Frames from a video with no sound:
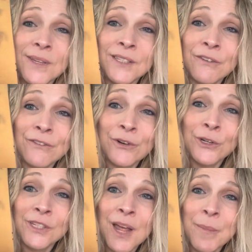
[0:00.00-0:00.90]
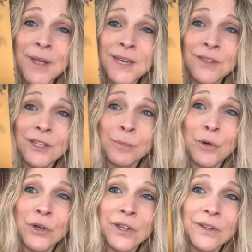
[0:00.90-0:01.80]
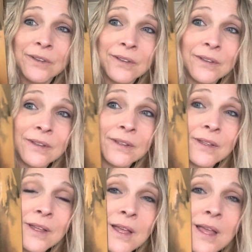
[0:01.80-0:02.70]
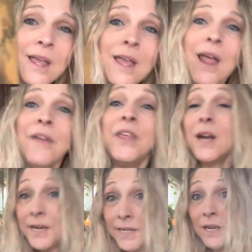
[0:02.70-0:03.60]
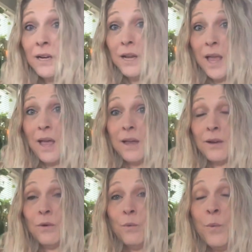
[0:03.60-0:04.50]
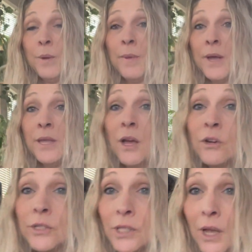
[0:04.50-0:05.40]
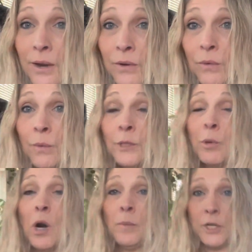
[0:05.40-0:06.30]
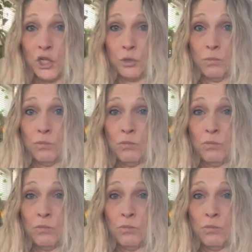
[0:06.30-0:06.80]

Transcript: It's the first time I did this book. And then I did it again when my younger son was probably two.